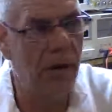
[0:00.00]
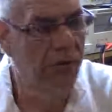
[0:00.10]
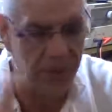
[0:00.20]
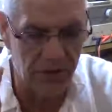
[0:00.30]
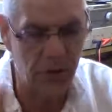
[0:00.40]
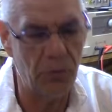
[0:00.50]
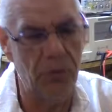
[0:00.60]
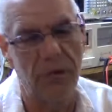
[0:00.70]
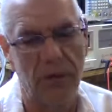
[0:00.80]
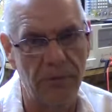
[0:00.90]
it fills the
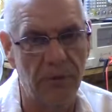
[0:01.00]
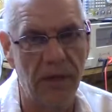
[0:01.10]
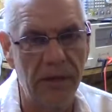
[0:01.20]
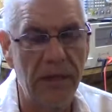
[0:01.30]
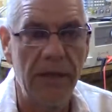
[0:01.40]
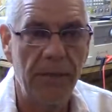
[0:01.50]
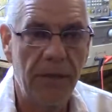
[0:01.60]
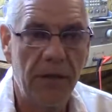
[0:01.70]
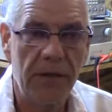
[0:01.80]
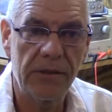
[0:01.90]
room up, right?
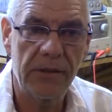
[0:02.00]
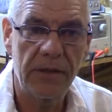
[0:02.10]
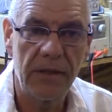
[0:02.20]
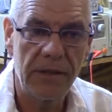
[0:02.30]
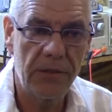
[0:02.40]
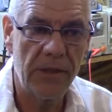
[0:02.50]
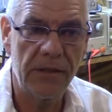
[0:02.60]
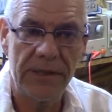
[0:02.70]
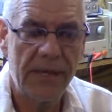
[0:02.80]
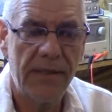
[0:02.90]
Because it's
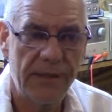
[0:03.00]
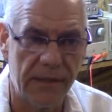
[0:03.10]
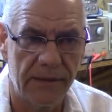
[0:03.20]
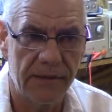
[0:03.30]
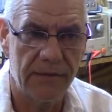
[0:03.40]
resonant, it's instant,